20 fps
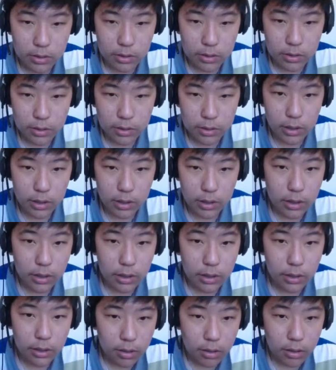see
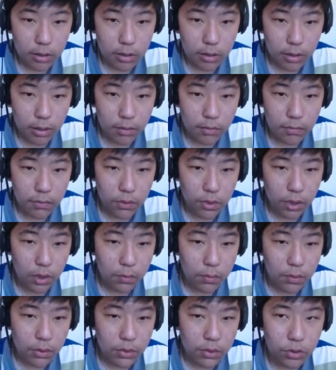if we'll
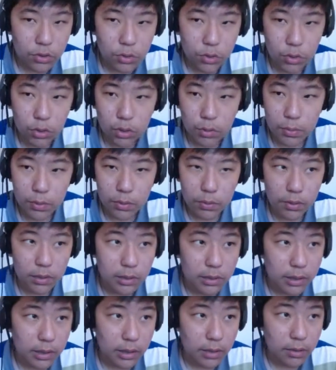upgrade to taller
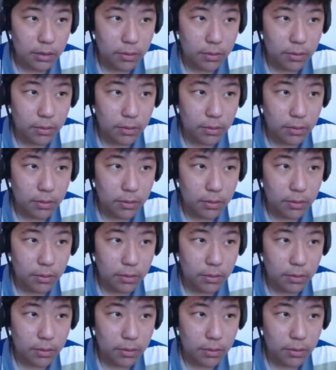buildings now.